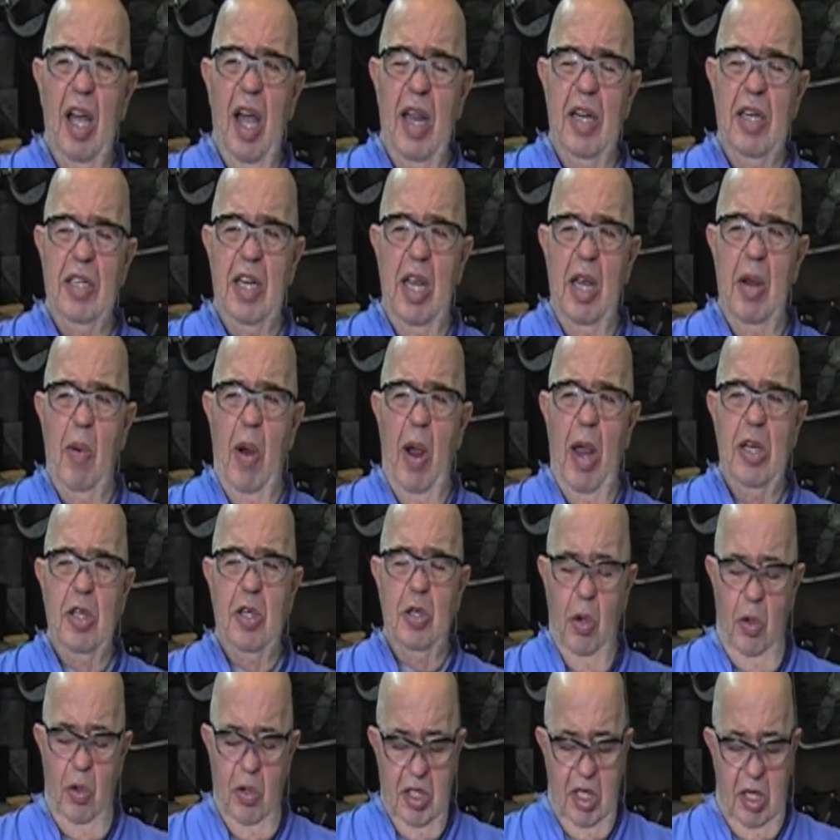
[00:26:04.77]
at D-Way
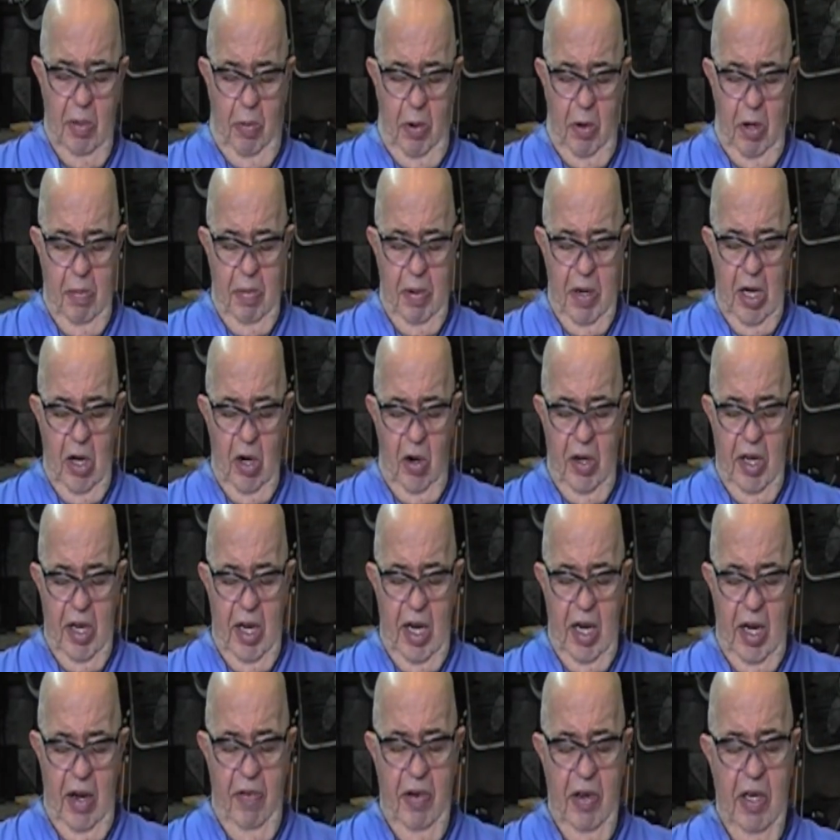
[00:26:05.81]
Tools to put a bead on
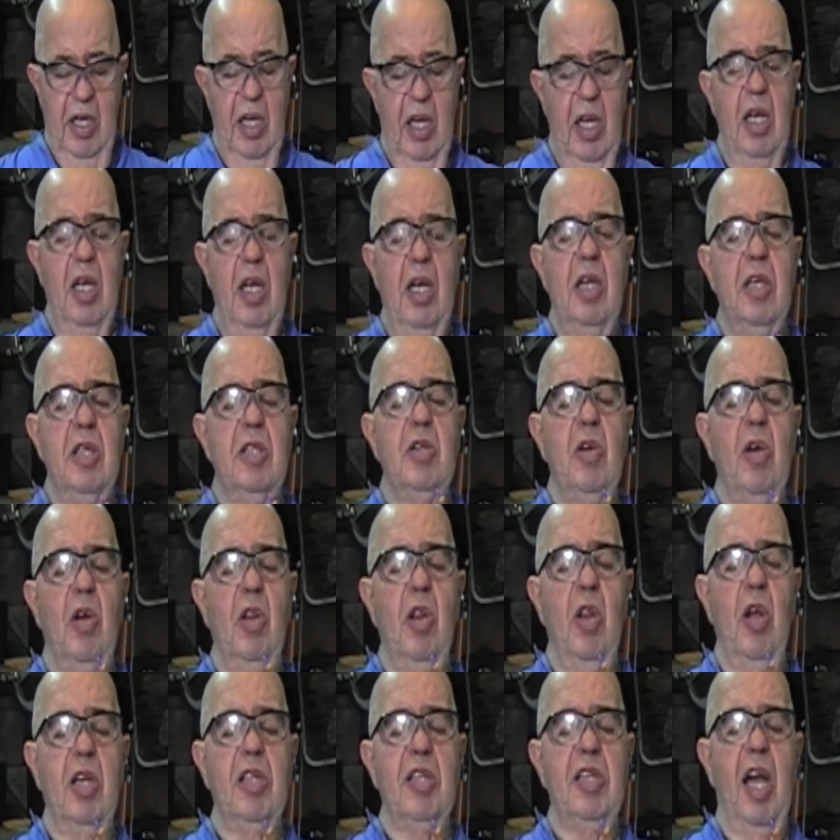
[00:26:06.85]
the end of it. So
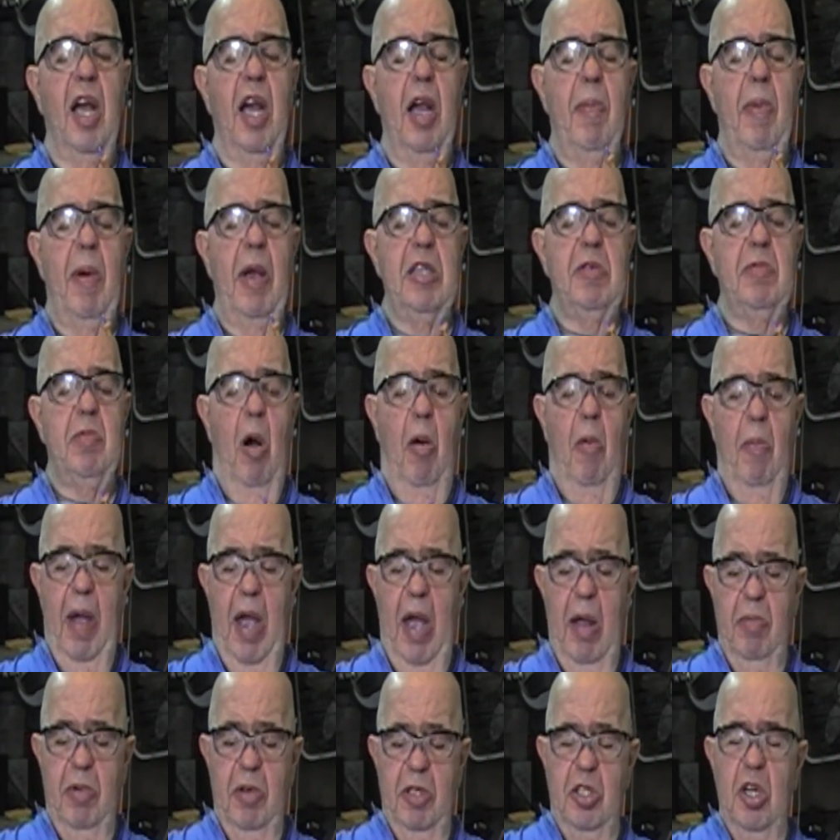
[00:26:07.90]
it looks like a baseball
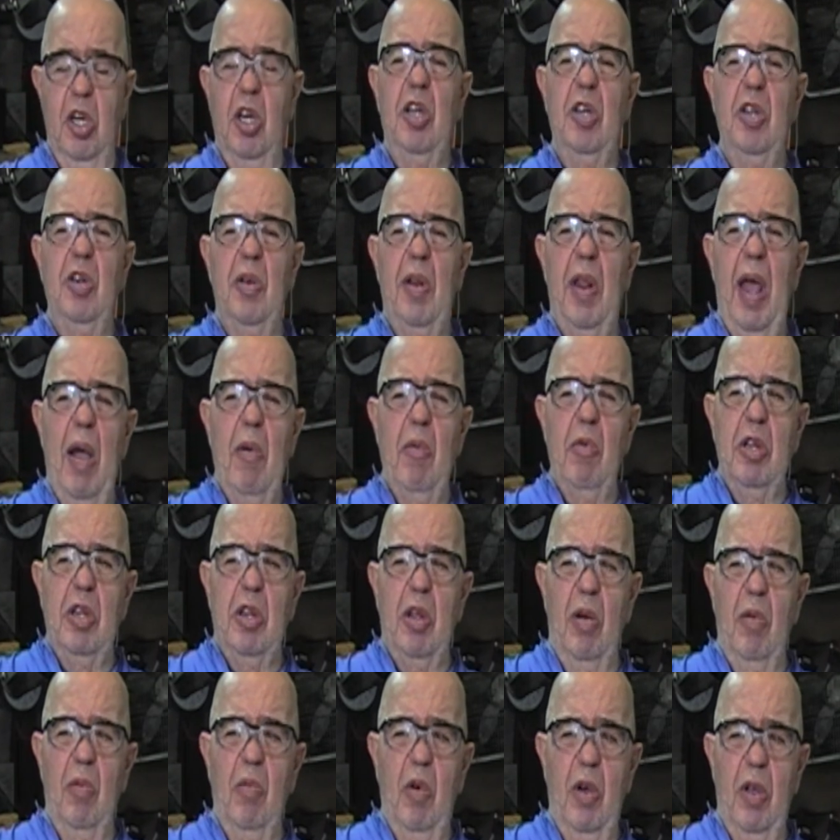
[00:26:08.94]
bat, but you can do that with,
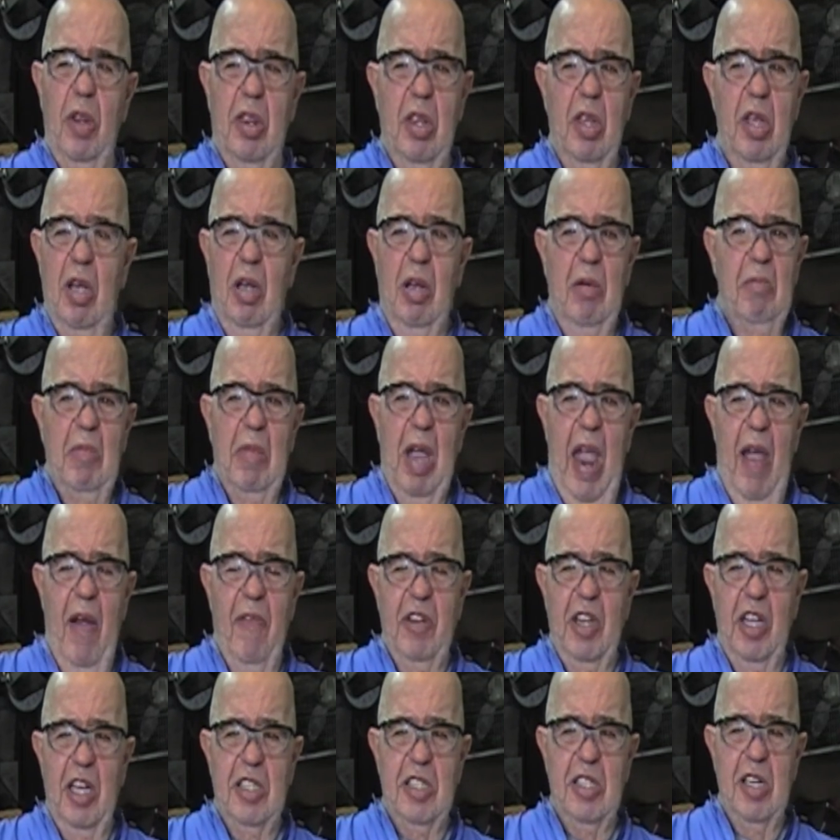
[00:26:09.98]
a, with
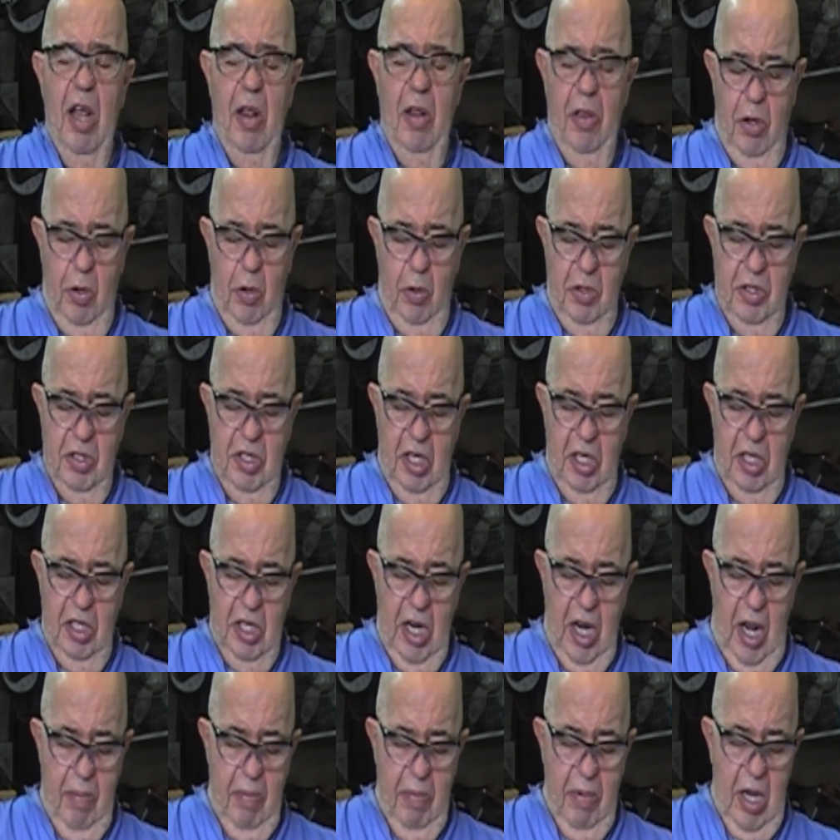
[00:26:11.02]
half a dozen other tools in the
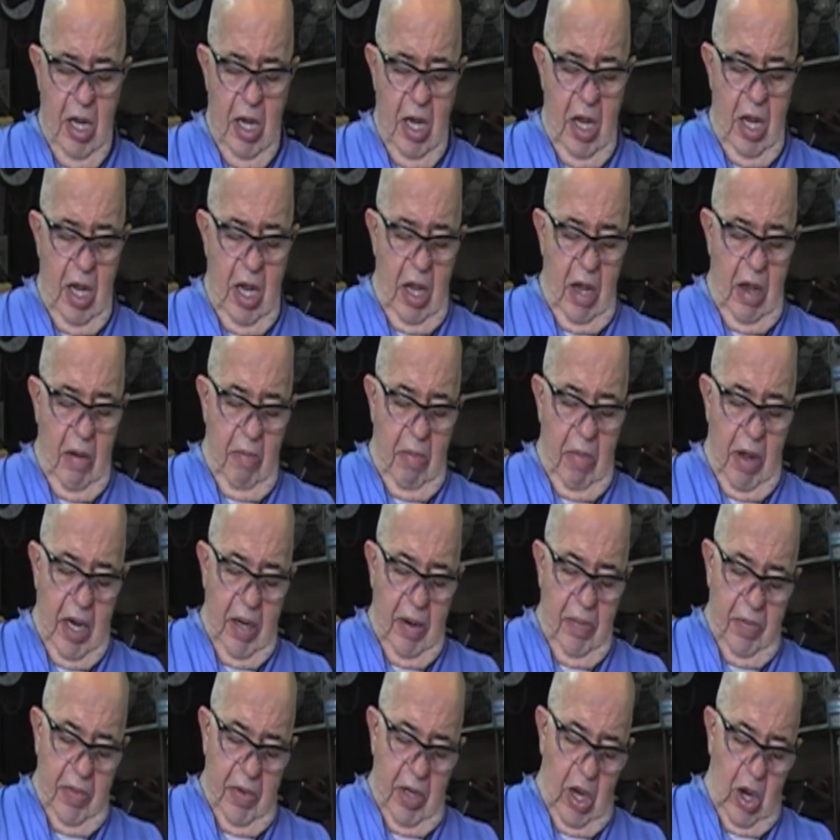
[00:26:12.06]
shop.
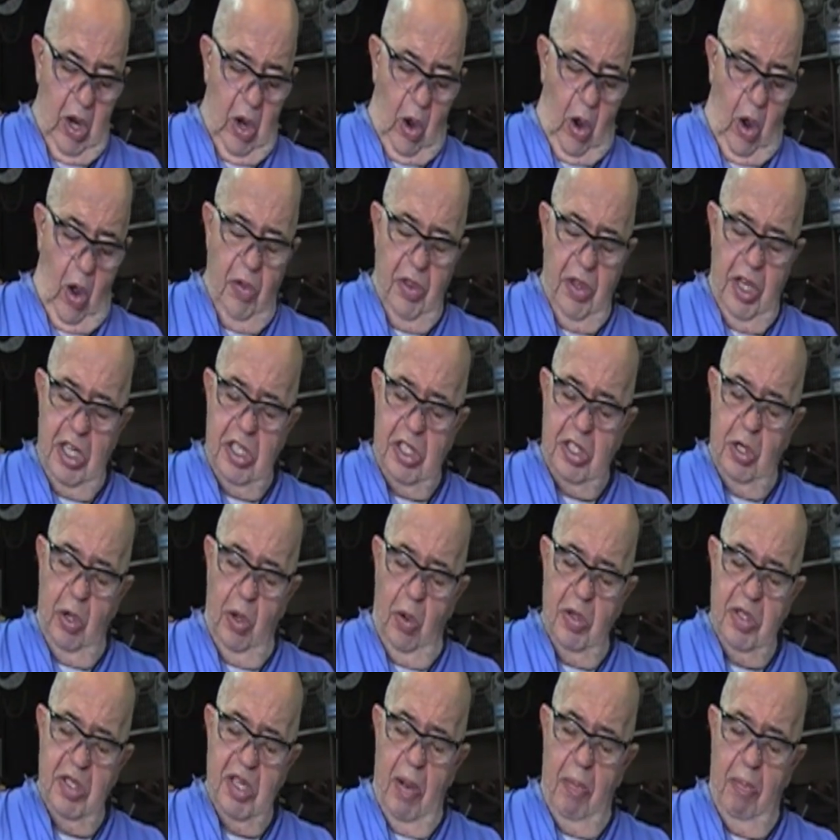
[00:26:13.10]
But all these
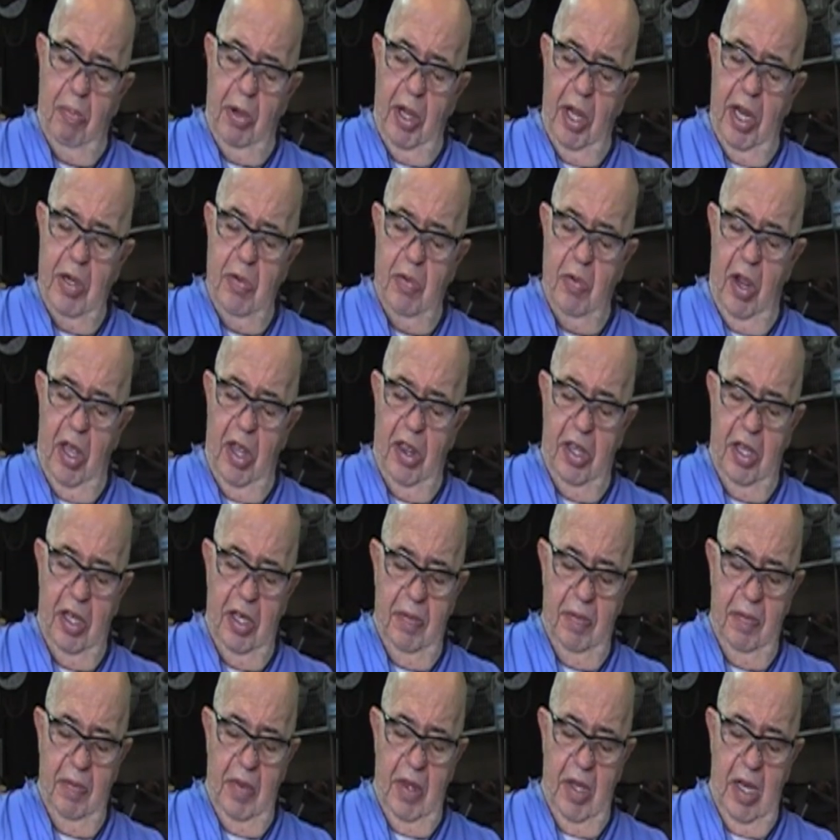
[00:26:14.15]
tools I played with,
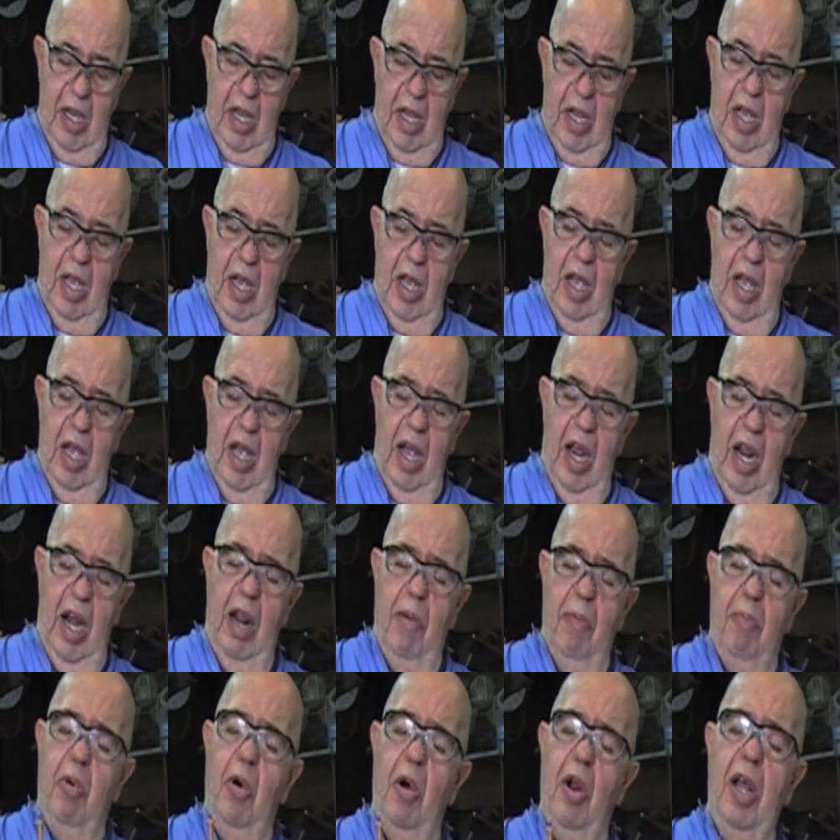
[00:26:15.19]

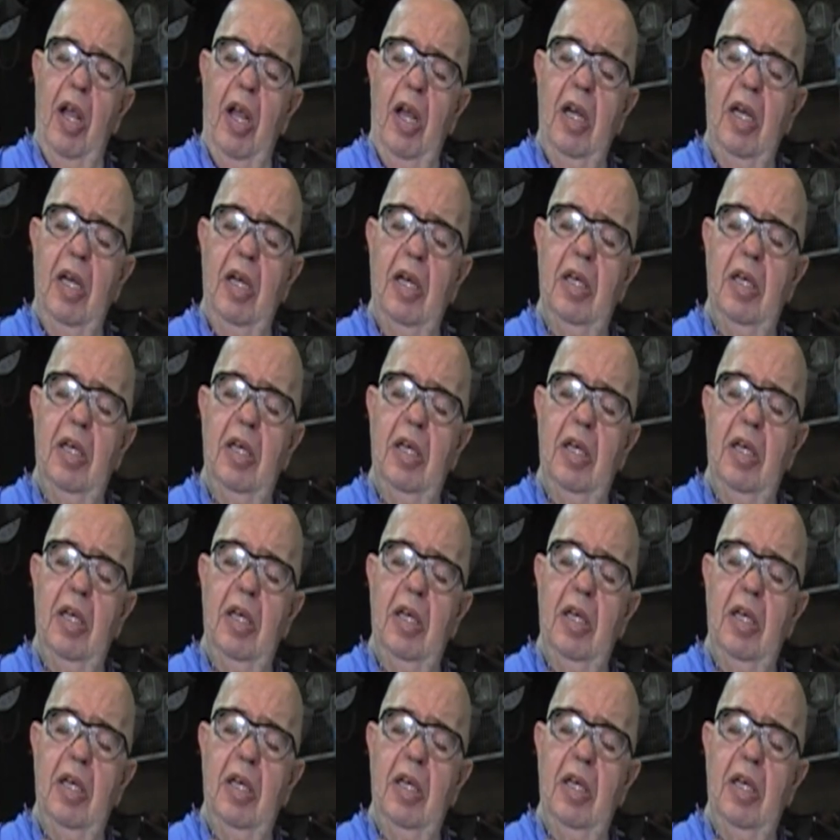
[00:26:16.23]
and I put a